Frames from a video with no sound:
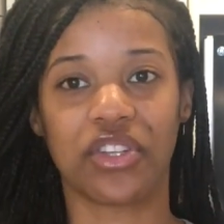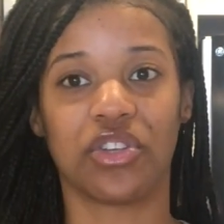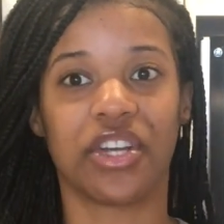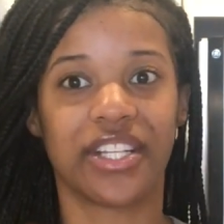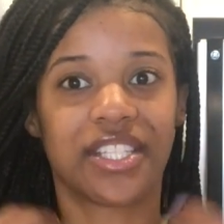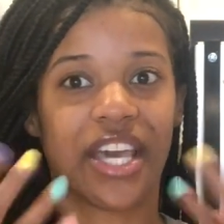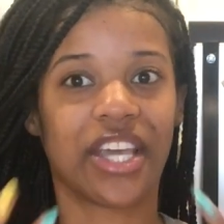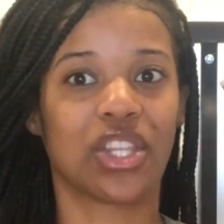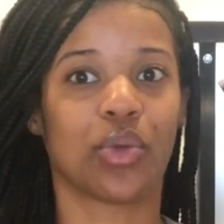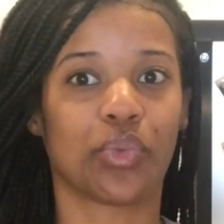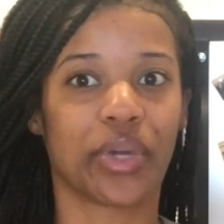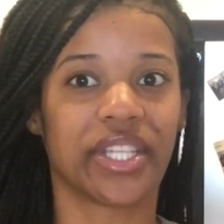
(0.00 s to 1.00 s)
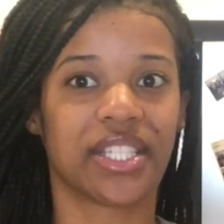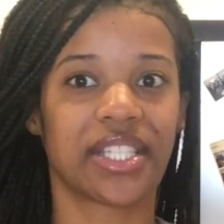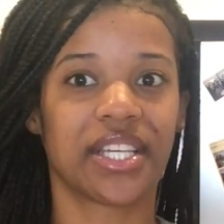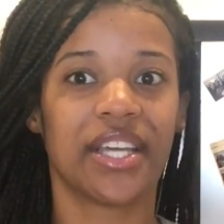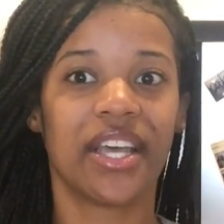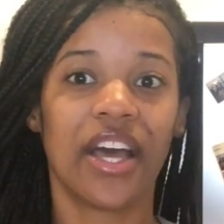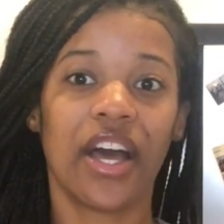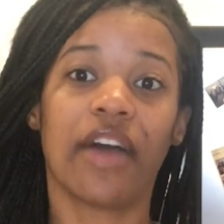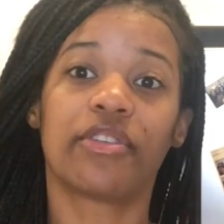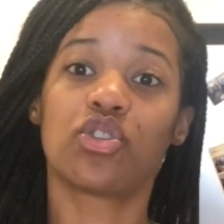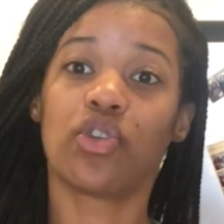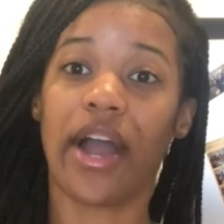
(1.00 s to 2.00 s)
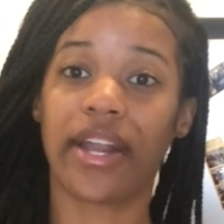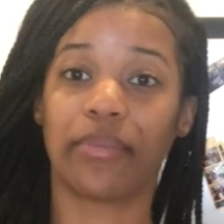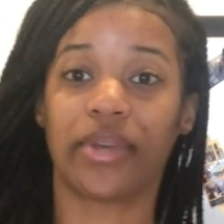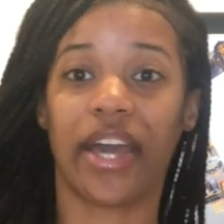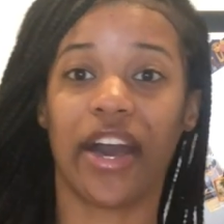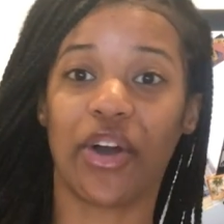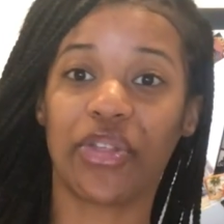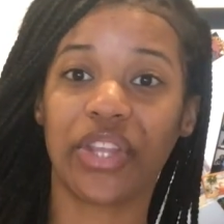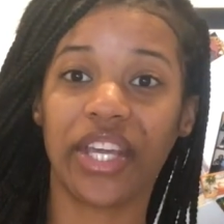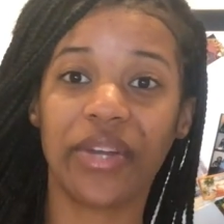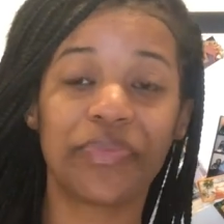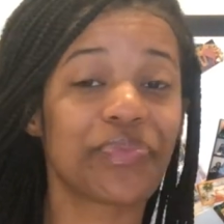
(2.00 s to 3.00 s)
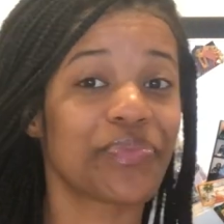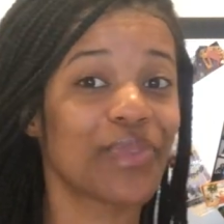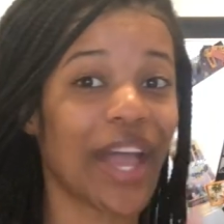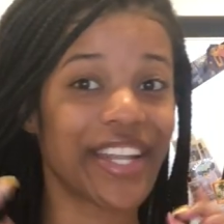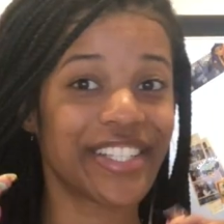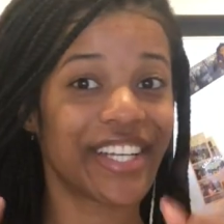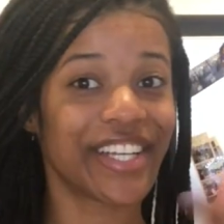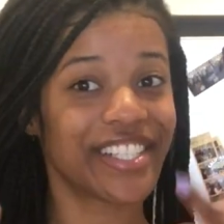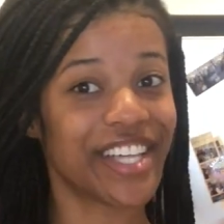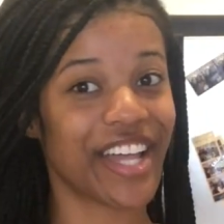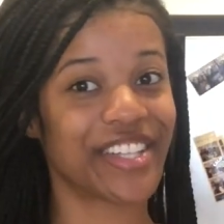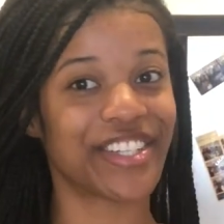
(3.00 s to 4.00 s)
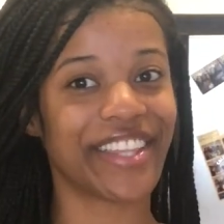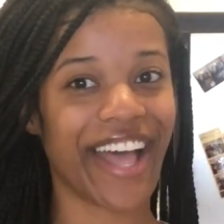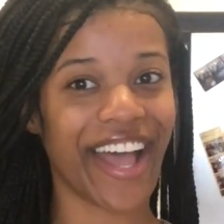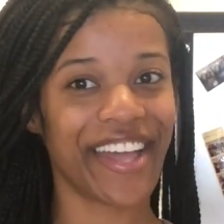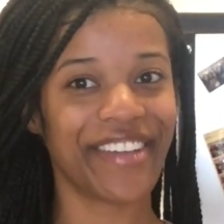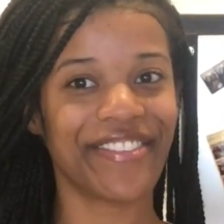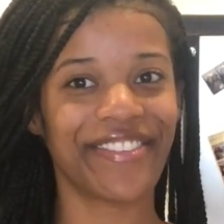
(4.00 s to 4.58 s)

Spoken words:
You're gonna take the risk of trying to be healthy, and it's gonna change your life.